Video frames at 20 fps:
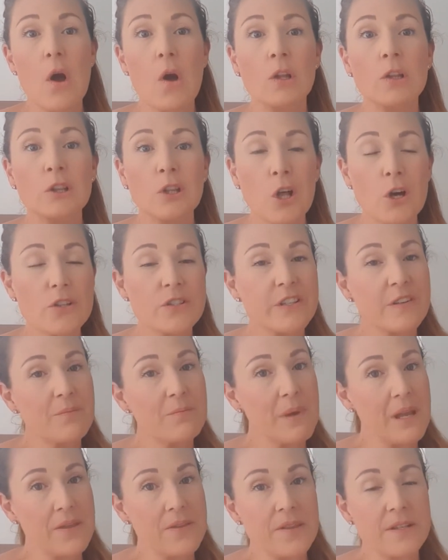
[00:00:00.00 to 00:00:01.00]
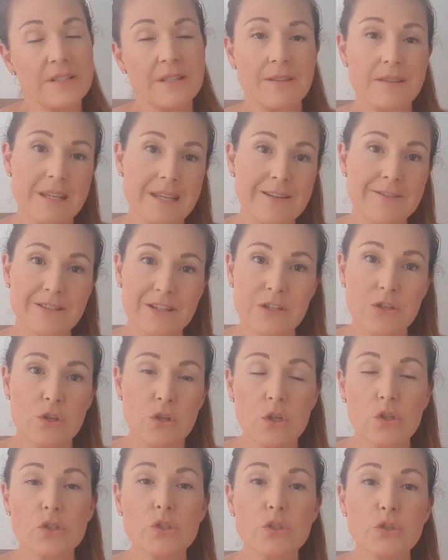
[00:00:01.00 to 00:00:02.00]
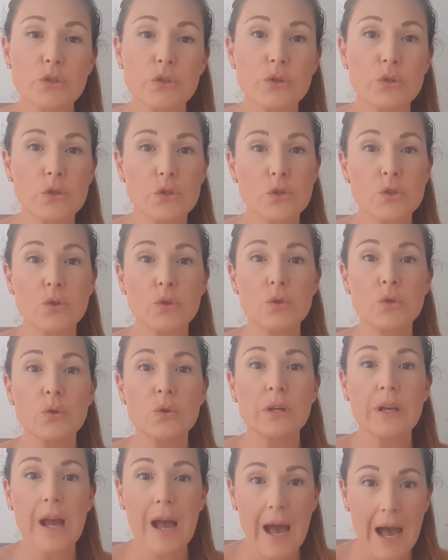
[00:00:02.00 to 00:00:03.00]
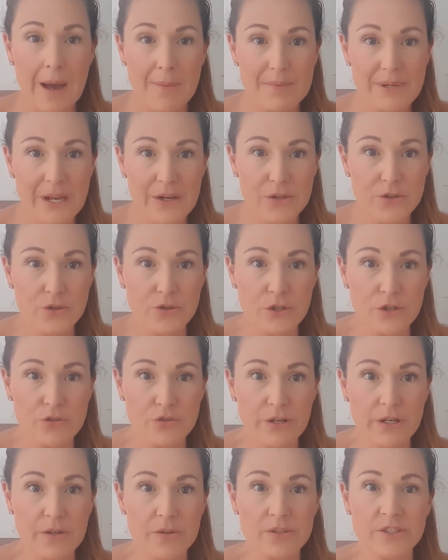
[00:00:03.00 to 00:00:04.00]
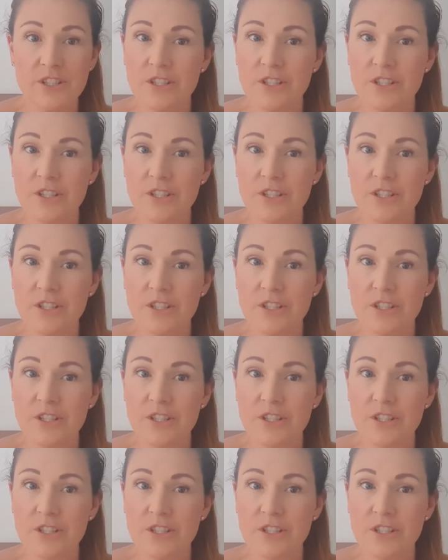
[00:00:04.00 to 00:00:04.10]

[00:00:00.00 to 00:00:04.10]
lots of methods and things that you can do to calm down your adrenals,